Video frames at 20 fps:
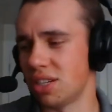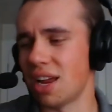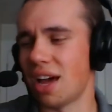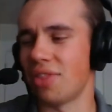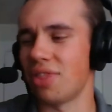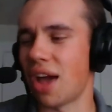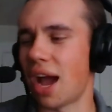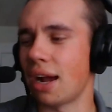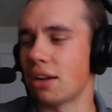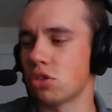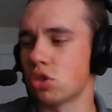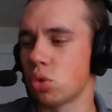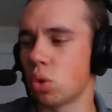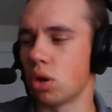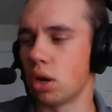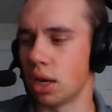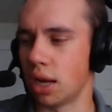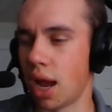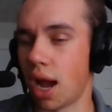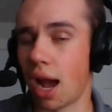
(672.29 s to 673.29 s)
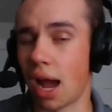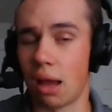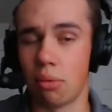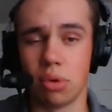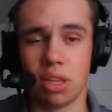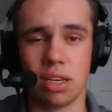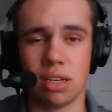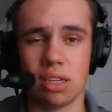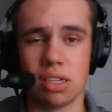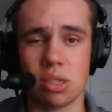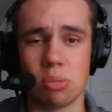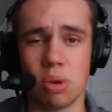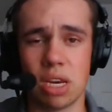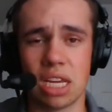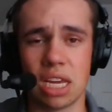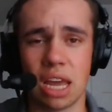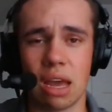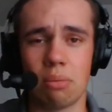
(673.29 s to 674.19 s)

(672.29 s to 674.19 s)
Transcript: It's not that sort of guy, but that doesn't mean he